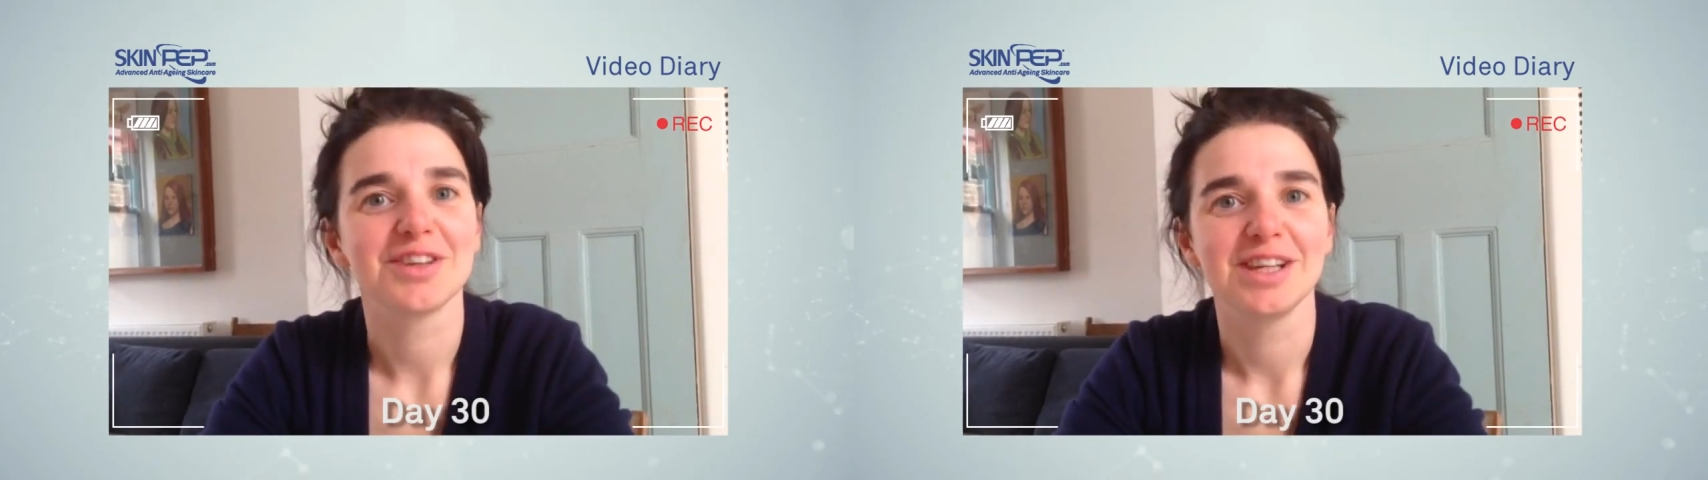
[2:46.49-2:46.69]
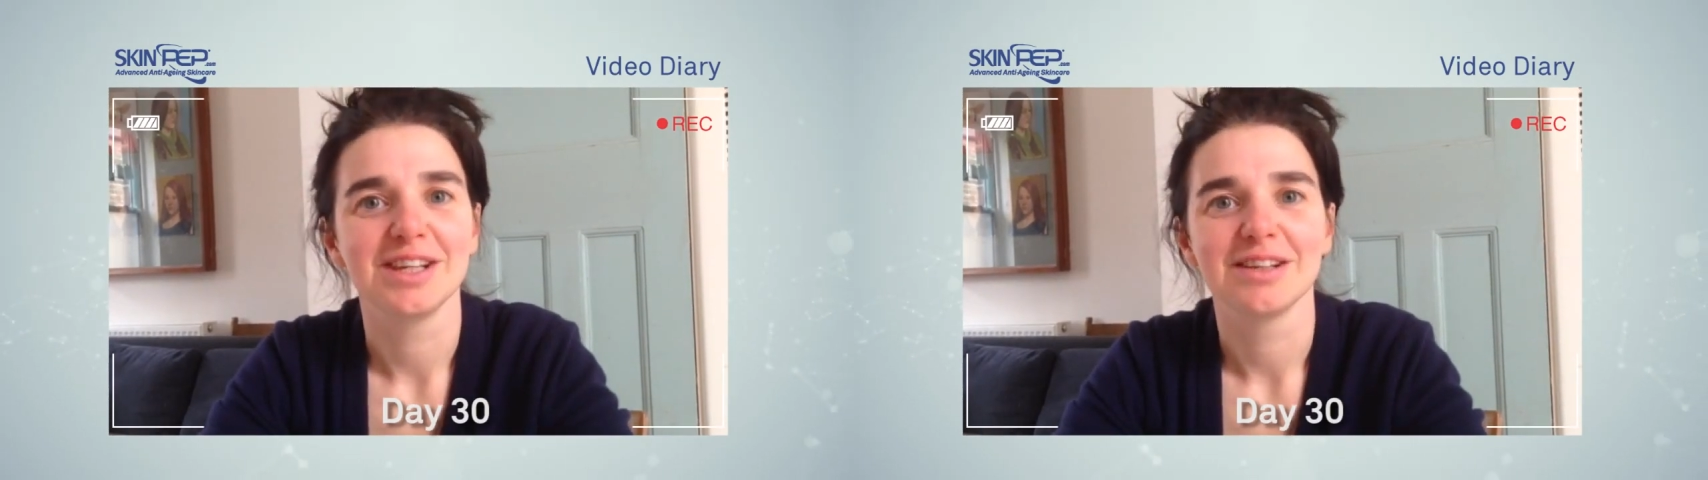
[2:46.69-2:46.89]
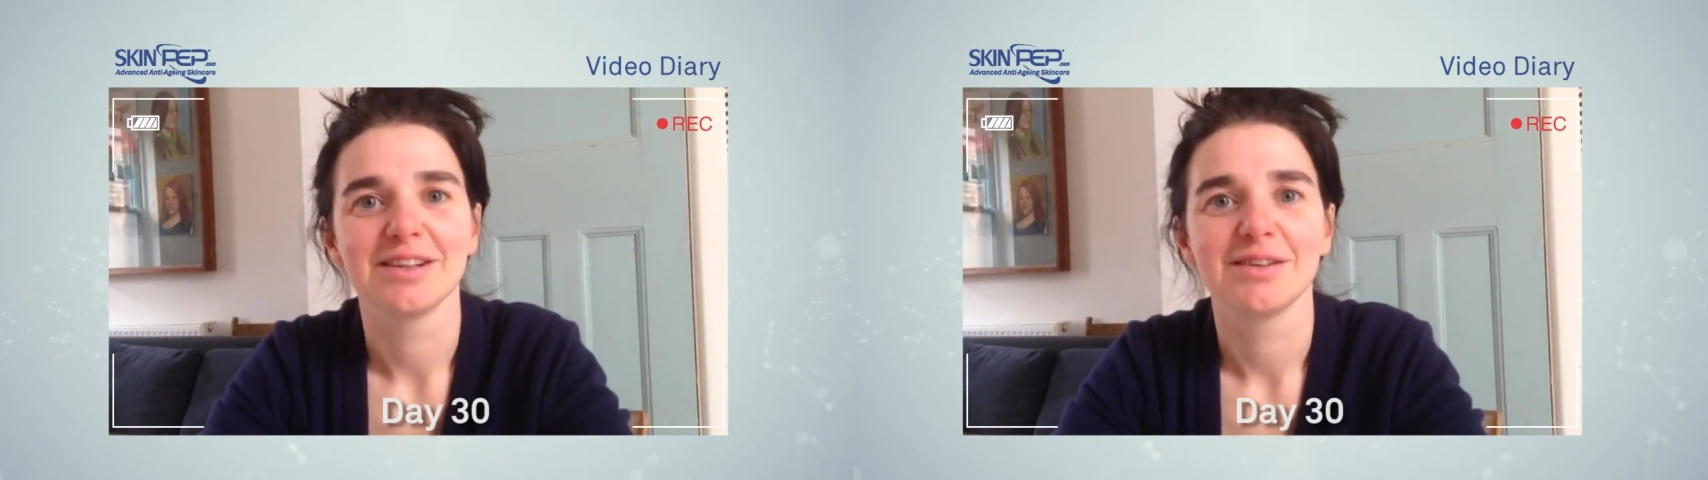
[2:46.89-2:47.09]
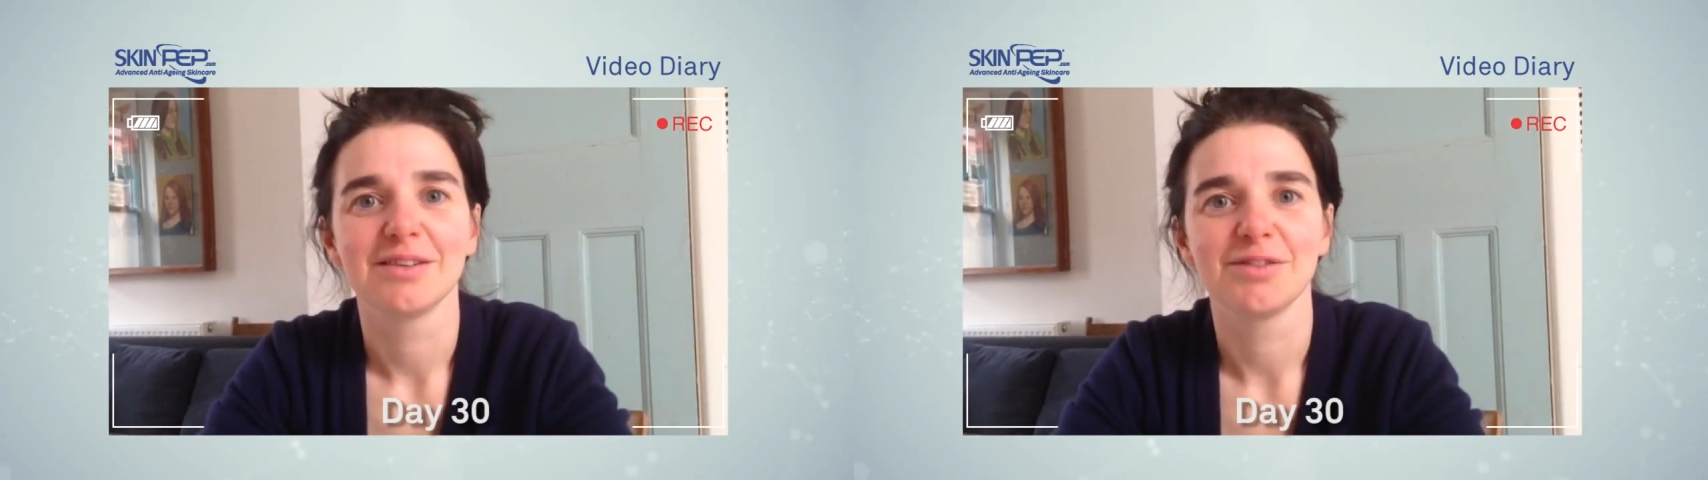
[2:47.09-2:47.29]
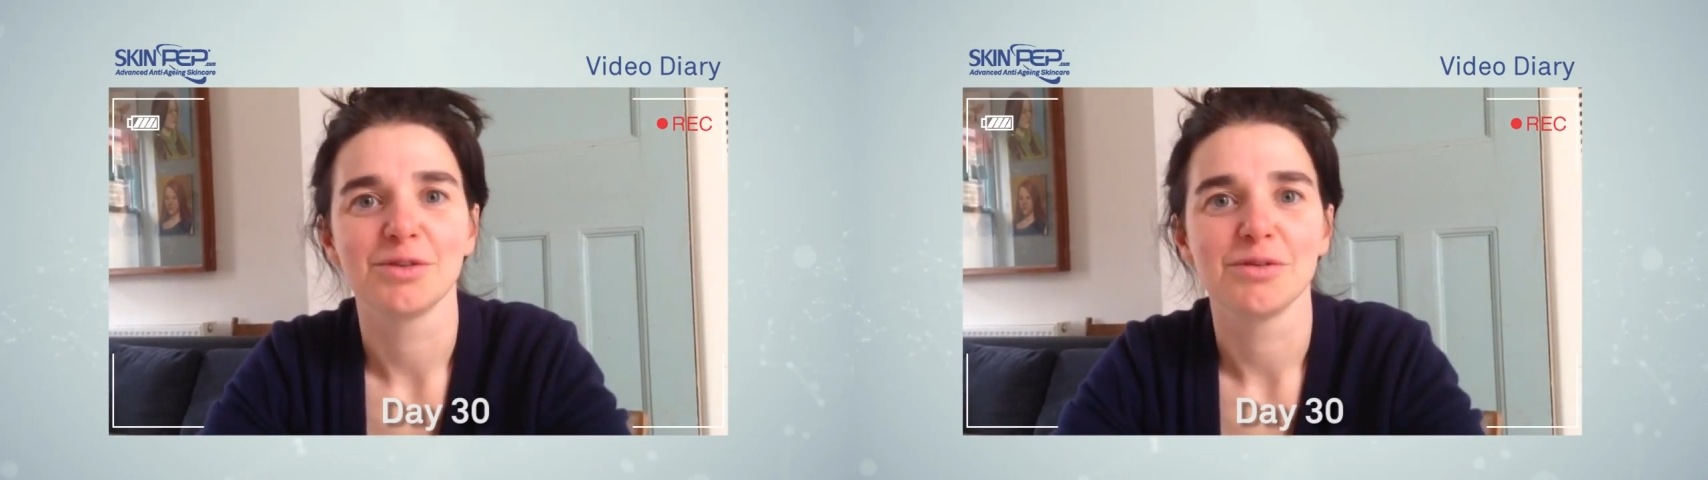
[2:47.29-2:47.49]
seen
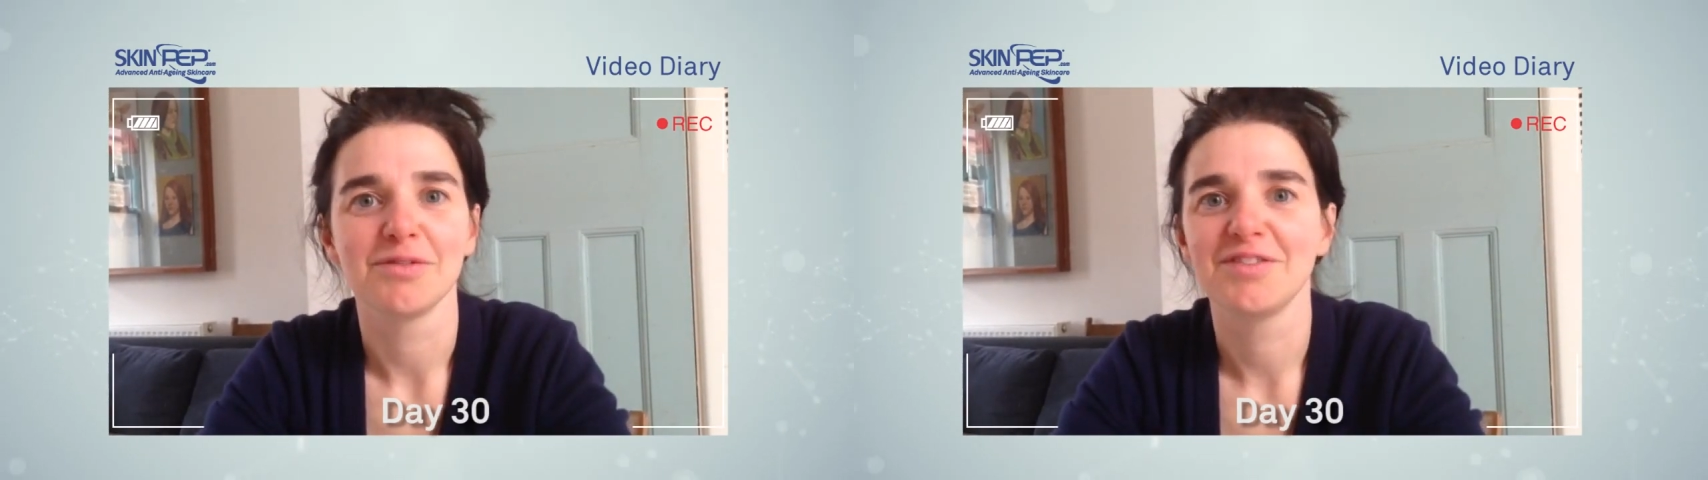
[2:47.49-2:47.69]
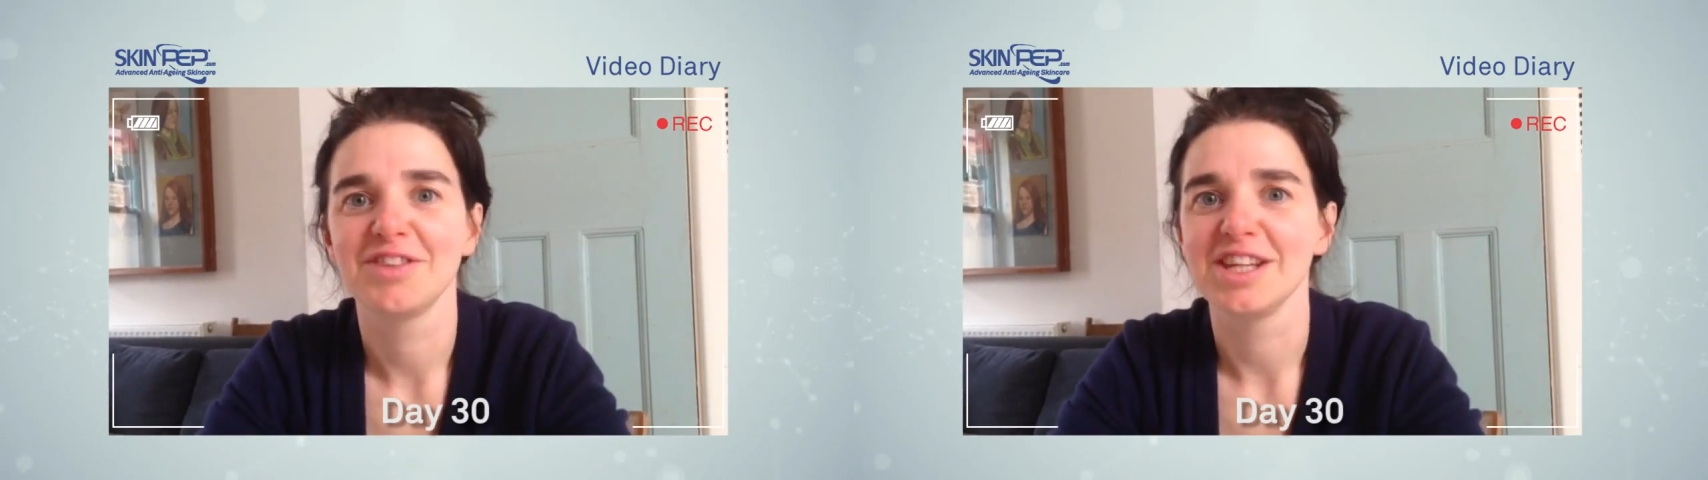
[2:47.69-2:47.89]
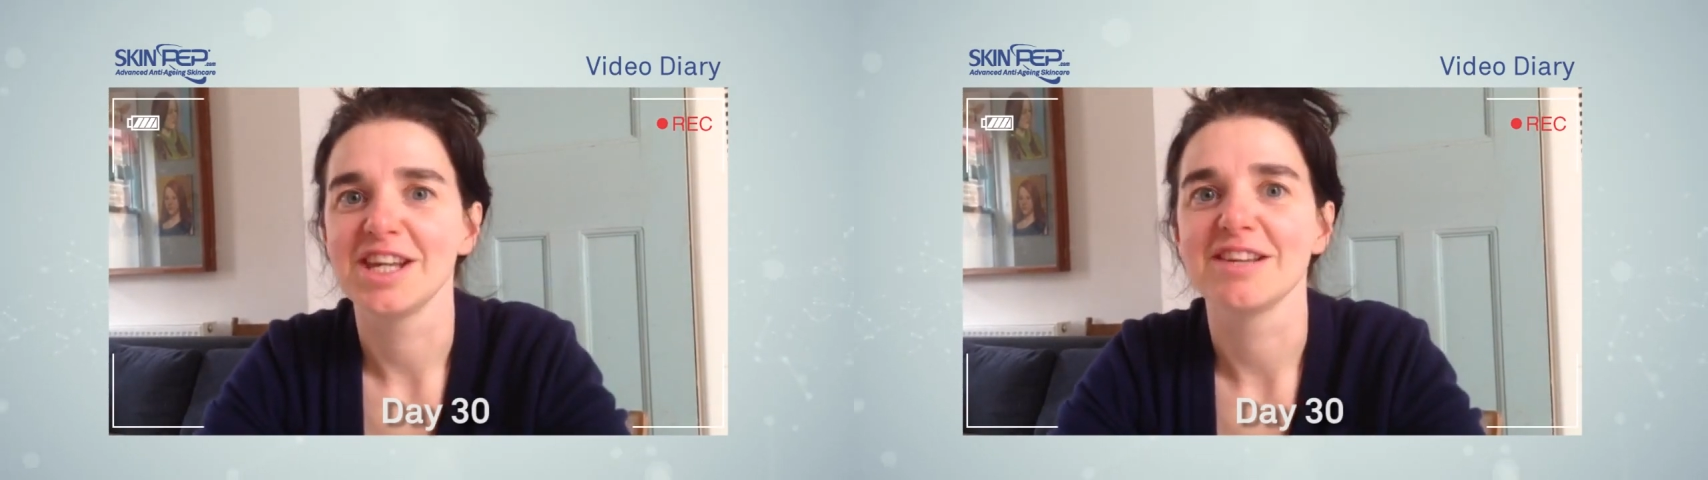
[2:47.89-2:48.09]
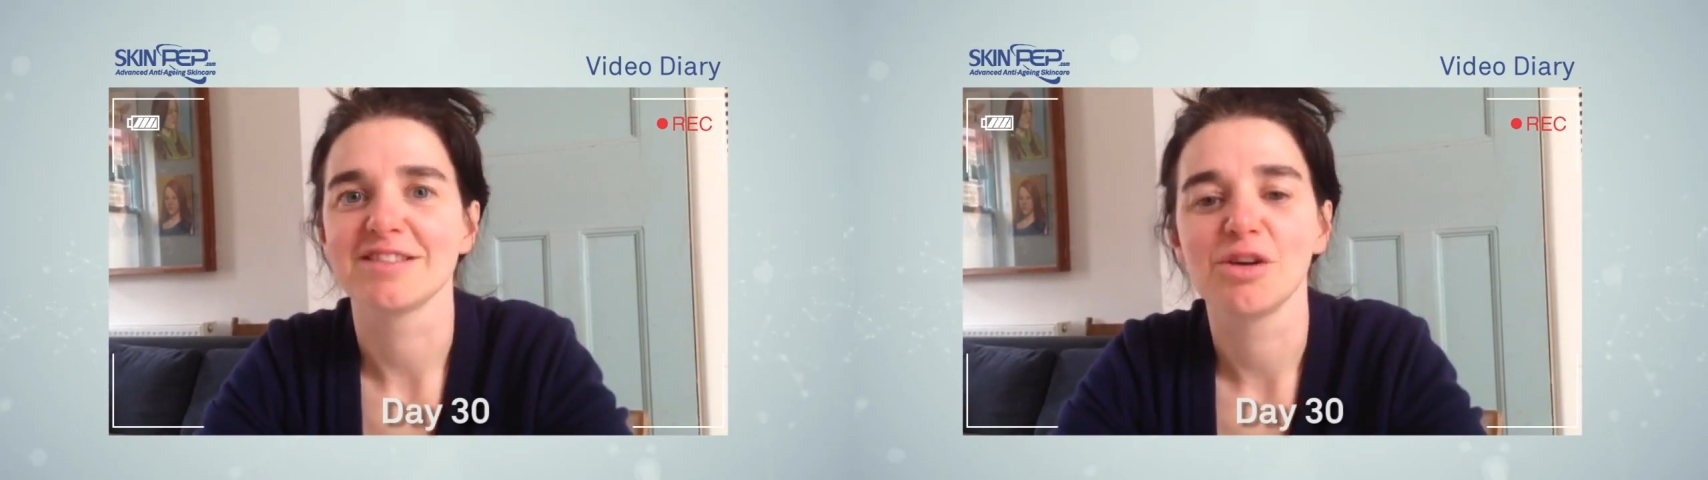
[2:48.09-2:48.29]
for 15 years,